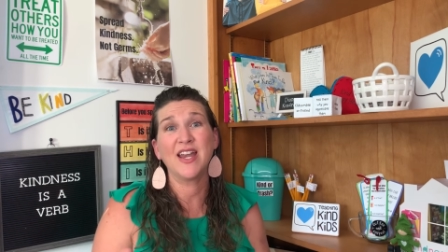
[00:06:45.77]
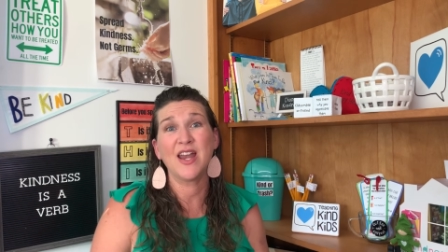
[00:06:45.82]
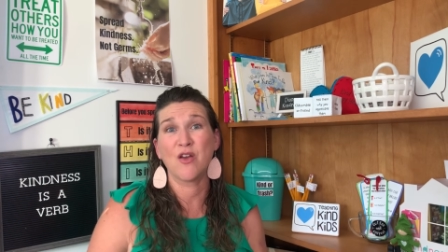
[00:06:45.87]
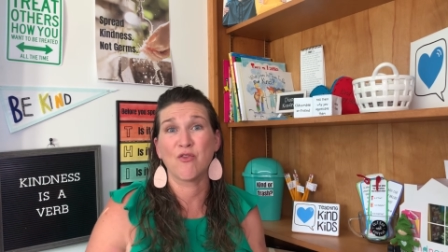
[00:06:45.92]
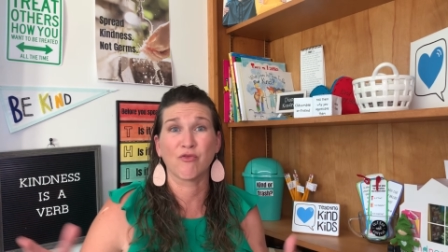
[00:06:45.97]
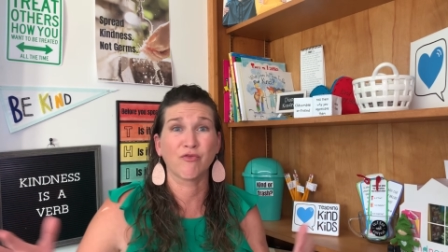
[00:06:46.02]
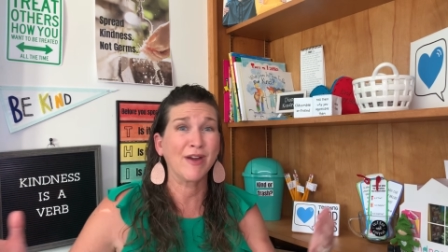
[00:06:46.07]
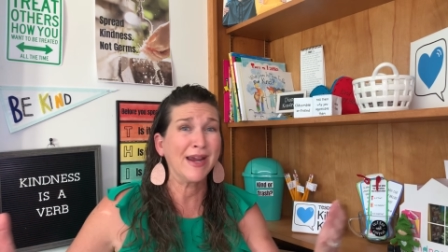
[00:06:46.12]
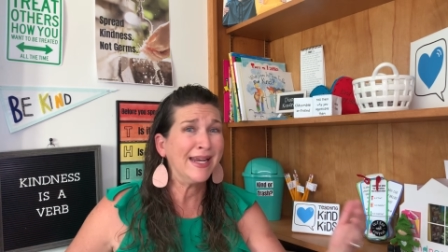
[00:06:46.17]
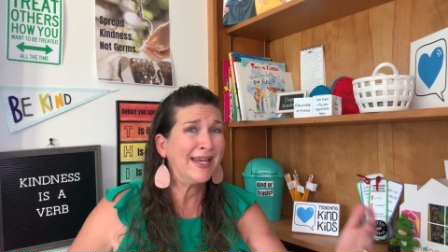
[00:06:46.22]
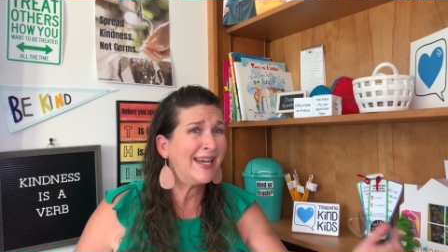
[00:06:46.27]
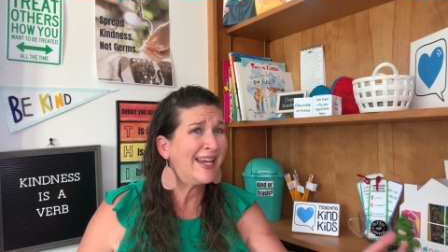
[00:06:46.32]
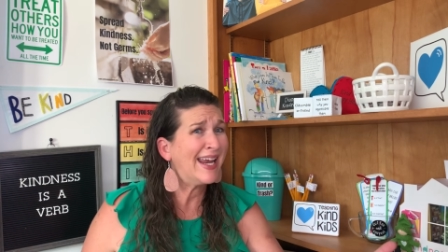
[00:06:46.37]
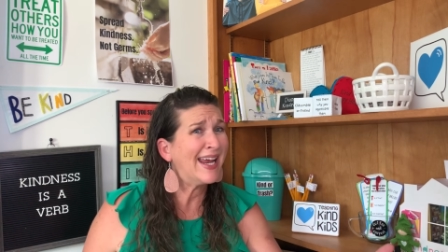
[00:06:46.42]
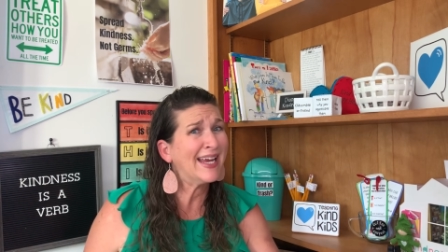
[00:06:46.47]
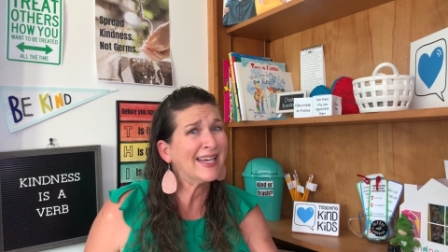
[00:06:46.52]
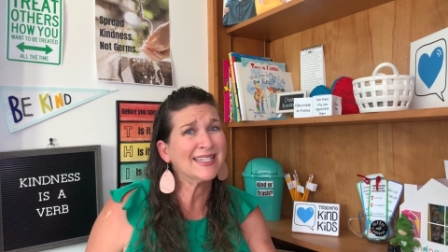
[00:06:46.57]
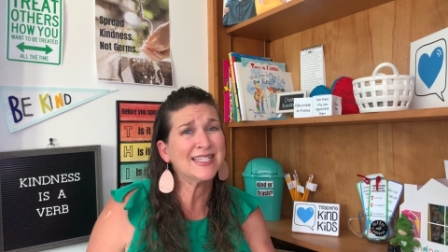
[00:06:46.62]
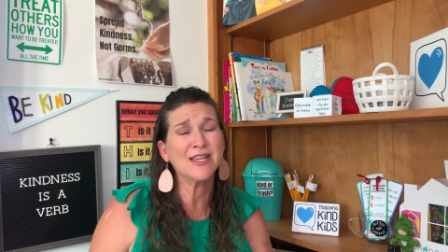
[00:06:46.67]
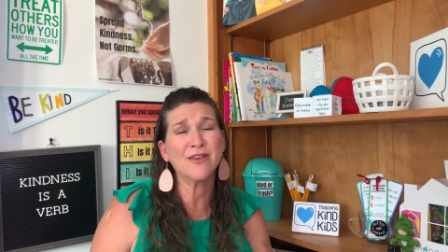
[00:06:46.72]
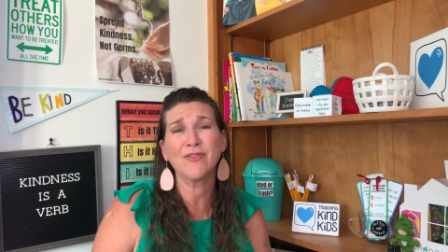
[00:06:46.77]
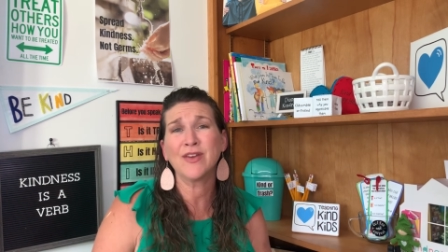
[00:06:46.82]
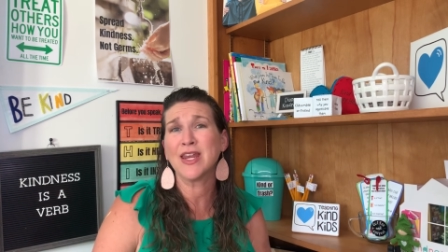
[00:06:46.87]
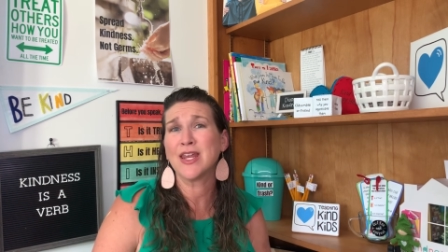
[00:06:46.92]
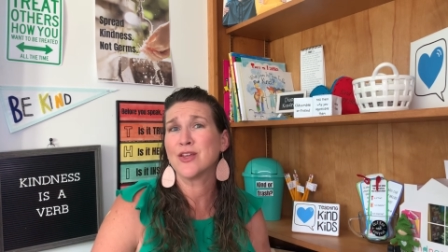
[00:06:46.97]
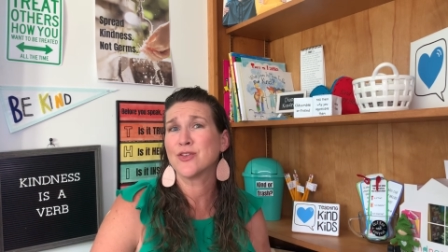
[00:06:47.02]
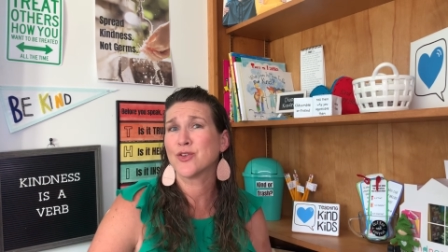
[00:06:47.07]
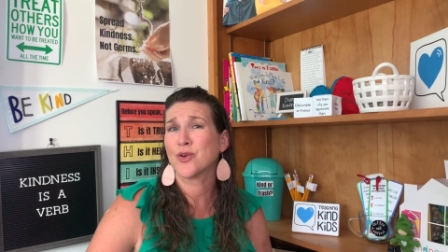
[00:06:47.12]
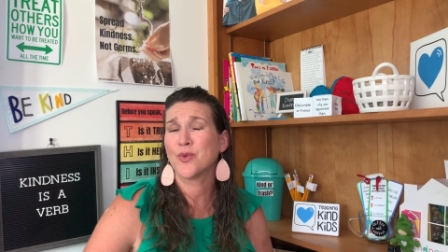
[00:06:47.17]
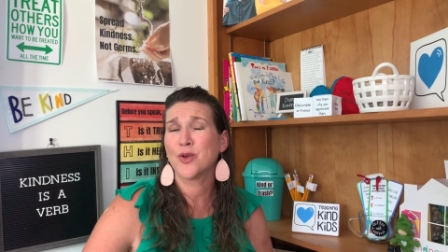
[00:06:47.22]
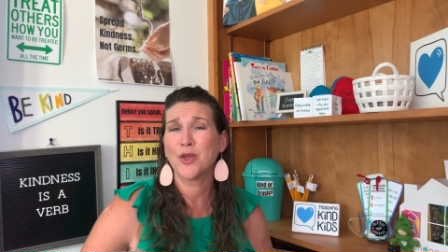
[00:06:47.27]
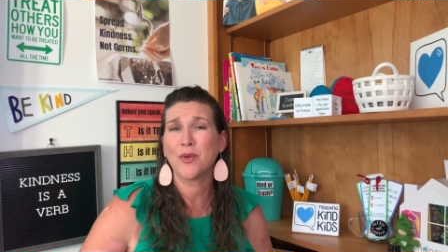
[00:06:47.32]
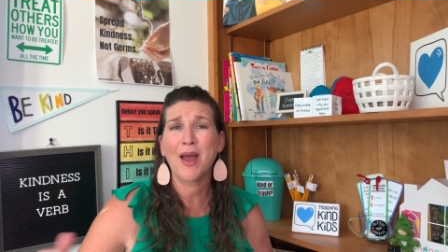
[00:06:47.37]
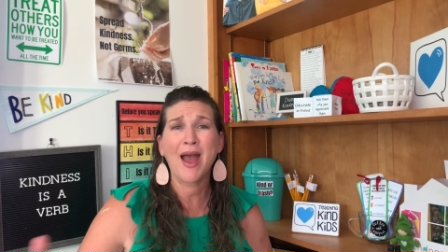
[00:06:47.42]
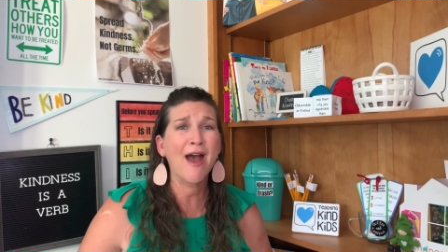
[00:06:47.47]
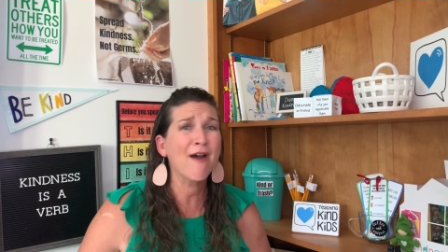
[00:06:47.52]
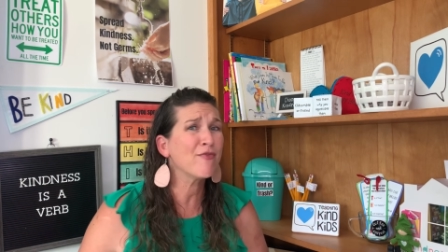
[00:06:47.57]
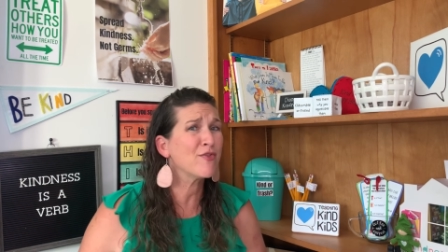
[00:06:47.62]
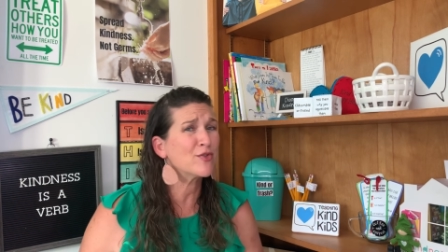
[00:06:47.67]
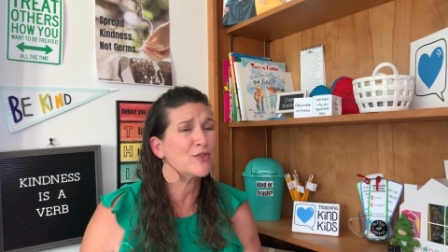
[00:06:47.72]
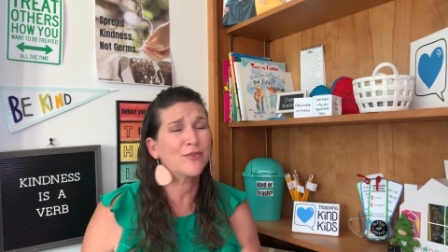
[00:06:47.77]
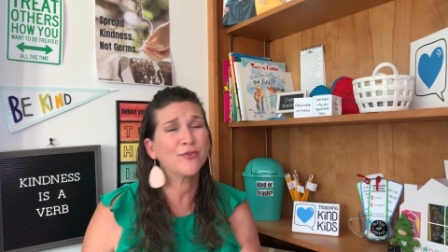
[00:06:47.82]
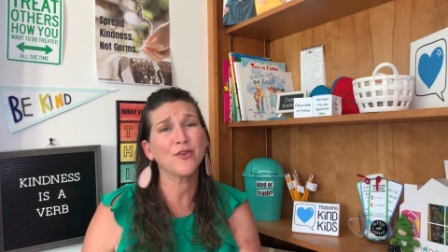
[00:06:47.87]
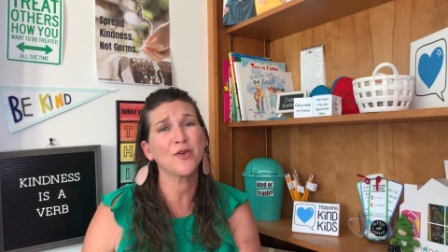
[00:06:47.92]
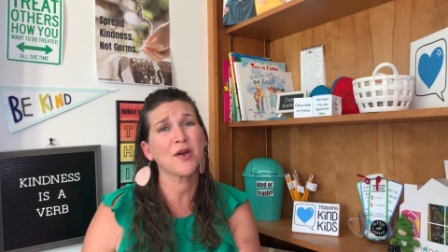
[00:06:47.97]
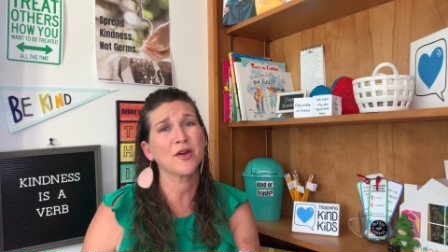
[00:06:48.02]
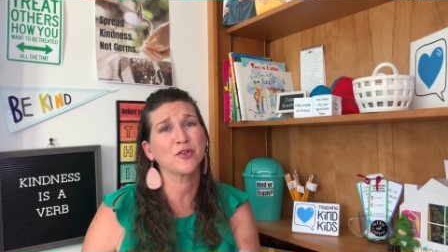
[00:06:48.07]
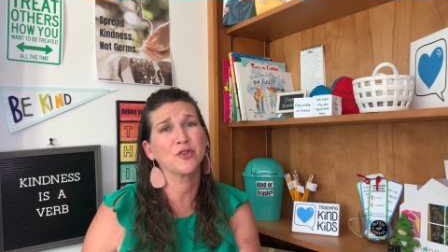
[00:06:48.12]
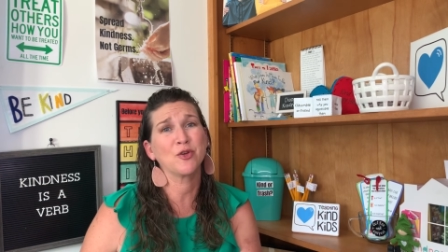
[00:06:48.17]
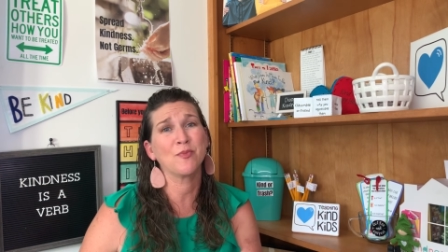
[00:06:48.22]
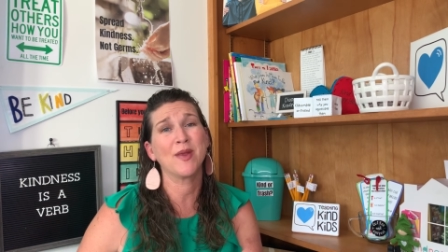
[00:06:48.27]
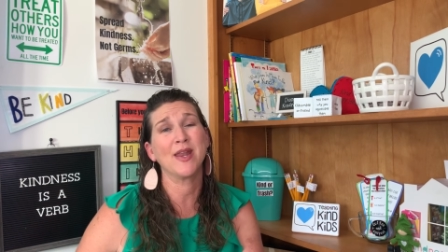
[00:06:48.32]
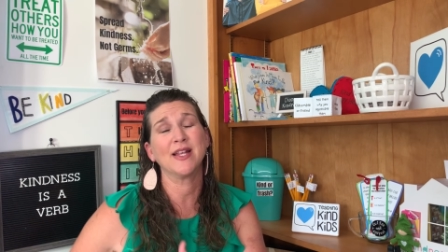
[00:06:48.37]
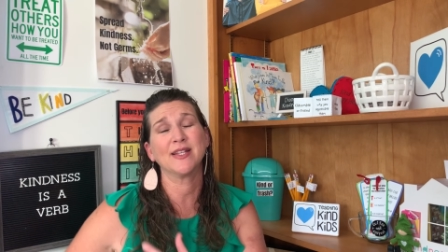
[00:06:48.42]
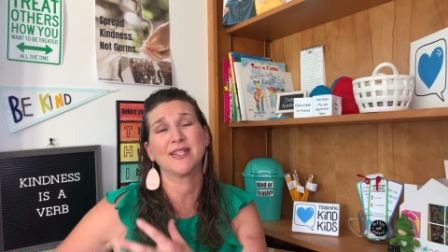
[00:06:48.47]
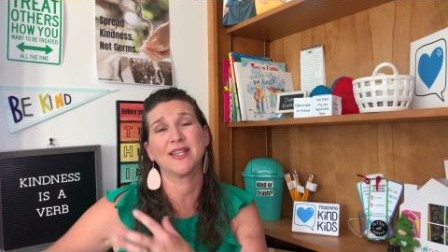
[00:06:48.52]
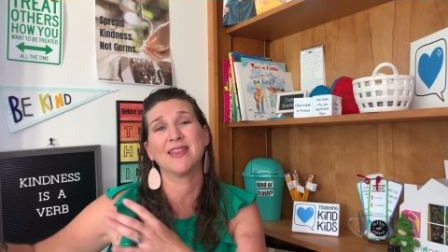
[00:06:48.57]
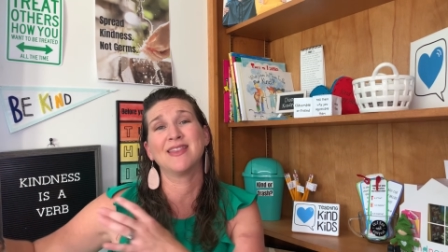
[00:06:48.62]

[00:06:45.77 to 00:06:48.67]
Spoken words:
in rainy day activities, or when you have those few extra minutes,